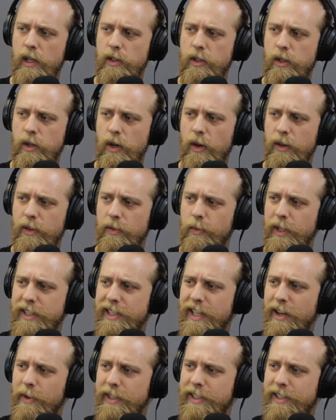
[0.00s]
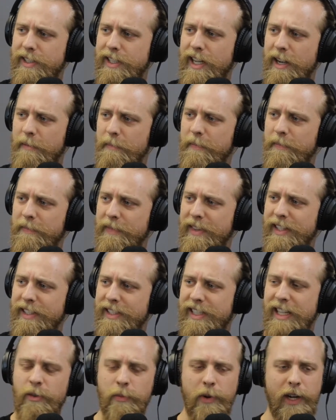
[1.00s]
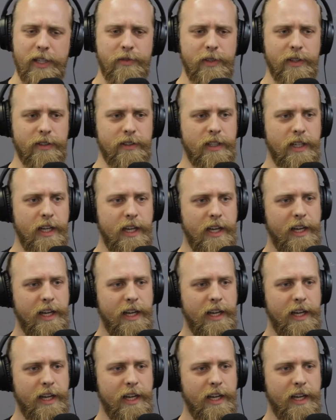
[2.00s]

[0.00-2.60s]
Do you know what's his name? Stephen Pressfield.